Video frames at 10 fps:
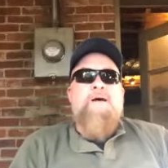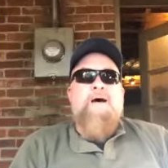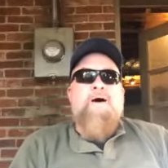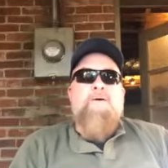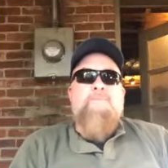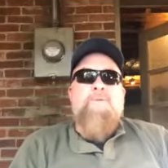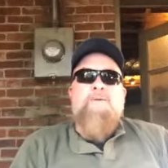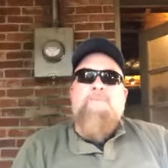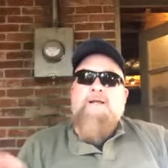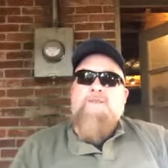
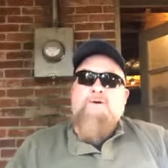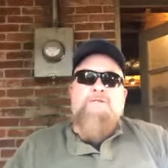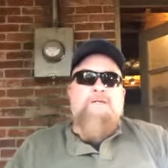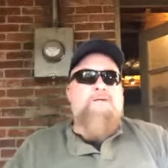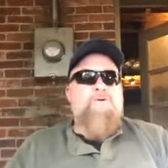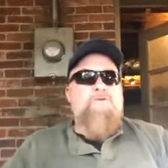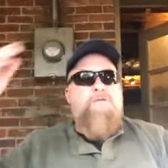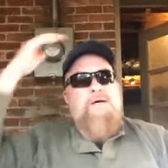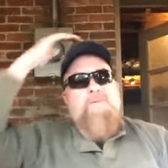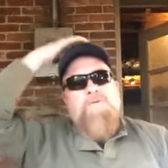But my
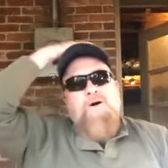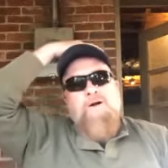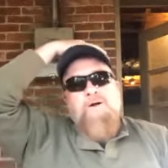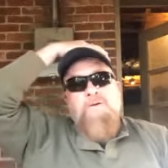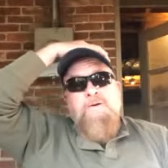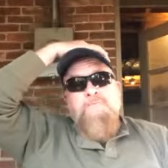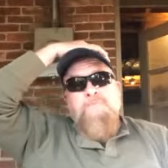13-year-old stepdaughter